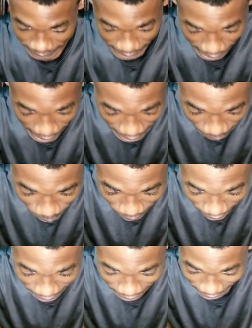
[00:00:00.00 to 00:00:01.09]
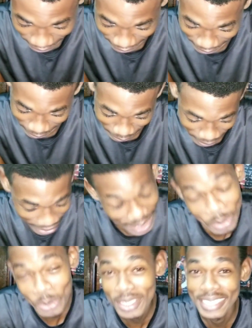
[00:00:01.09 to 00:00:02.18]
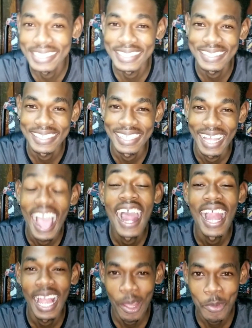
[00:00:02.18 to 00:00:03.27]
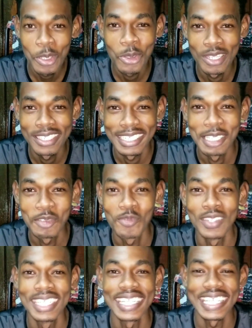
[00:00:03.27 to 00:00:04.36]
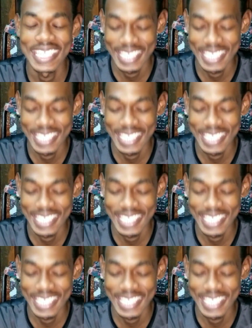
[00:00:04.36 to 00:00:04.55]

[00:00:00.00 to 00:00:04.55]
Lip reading: Hey boy. Anyways, let we go into this video.